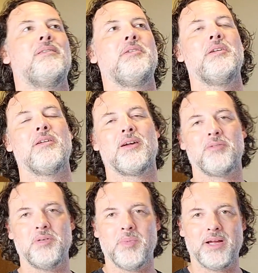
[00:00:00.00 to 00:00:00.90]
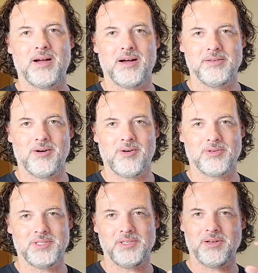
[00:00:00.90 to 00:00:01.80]
like when you make hot
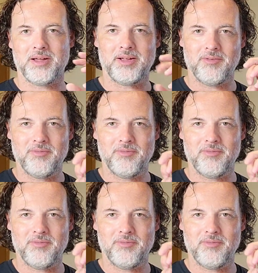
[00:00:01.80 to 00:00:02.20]
dogs and you like it